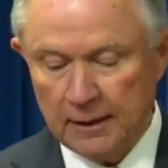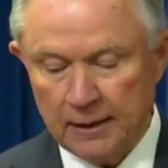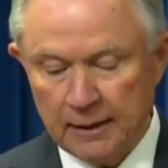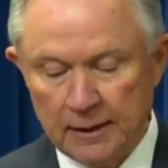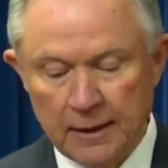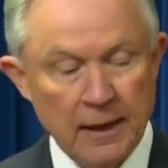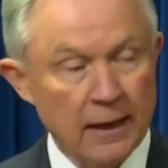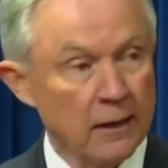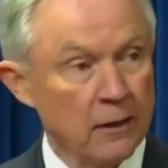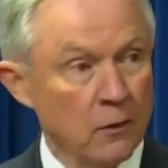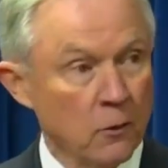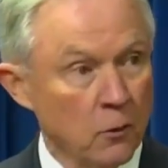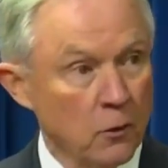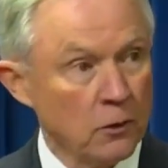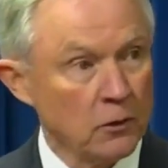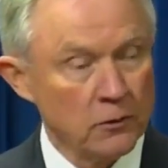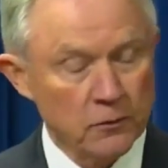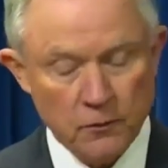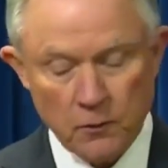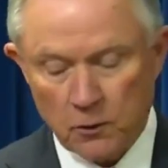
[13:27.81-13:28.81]
in our
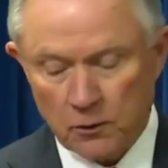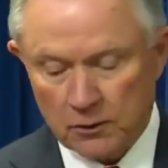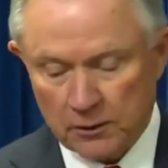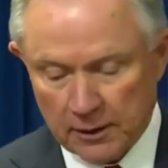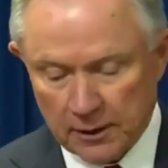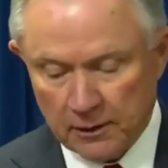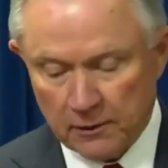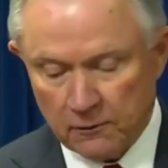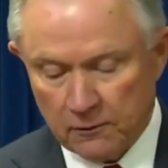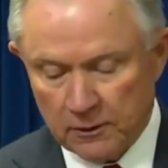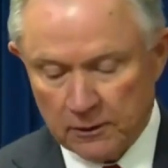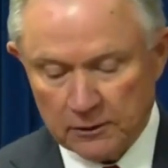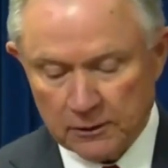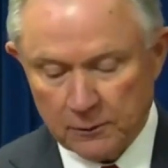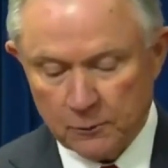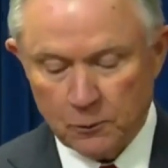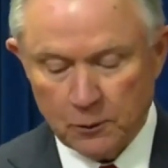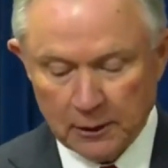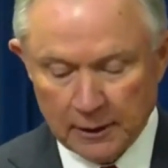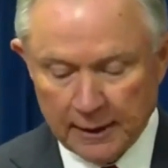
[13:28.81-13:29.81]
courts for
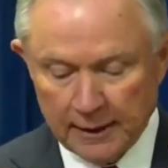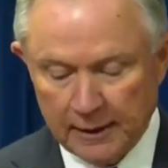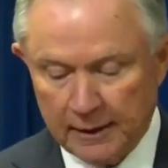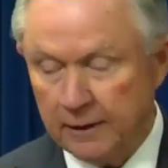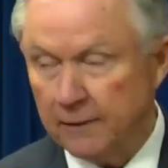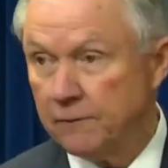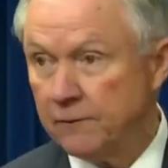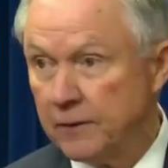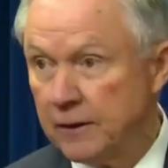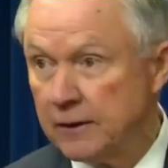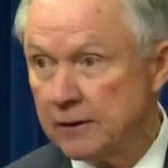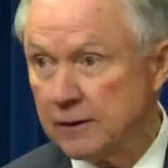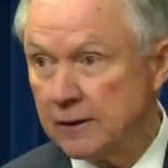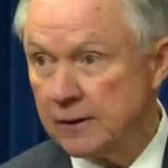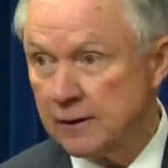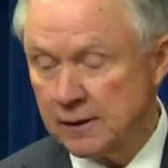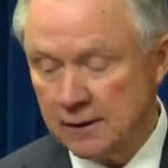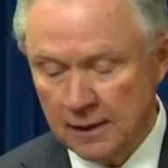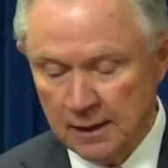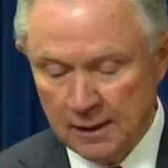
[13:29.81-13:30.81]
terrorism-related
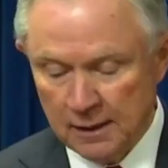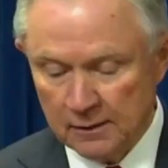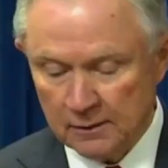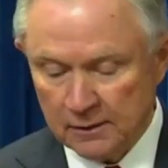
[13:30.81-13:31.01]
offenses